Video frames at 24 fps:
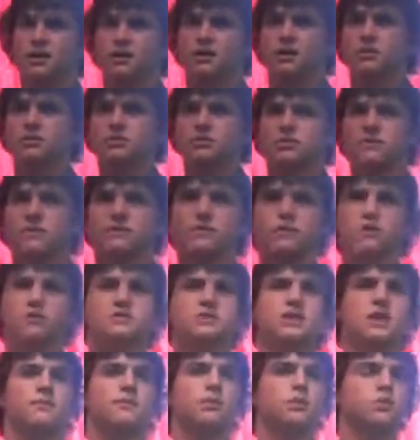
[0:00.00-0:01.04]
comes from 1
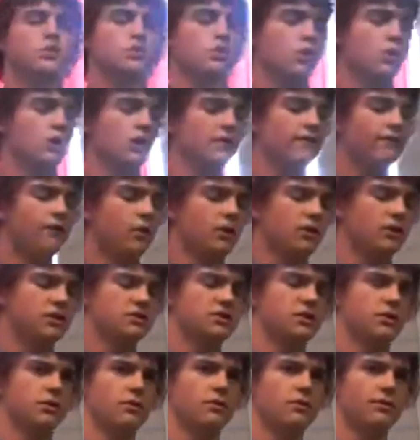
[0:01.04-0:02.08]
Samuel
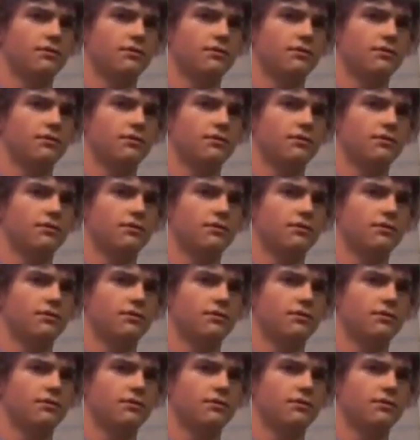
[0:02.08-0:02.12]
20:42.